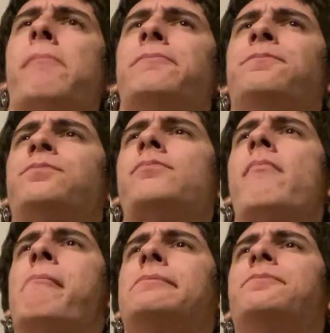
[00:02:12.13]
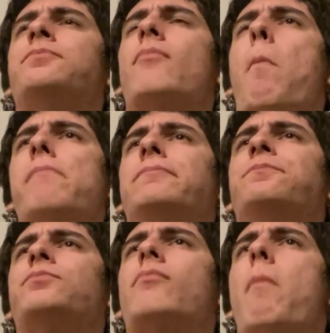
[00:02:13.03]

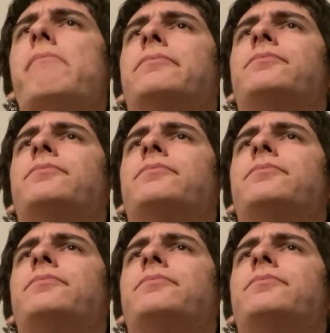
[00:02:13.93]
Nothing is said.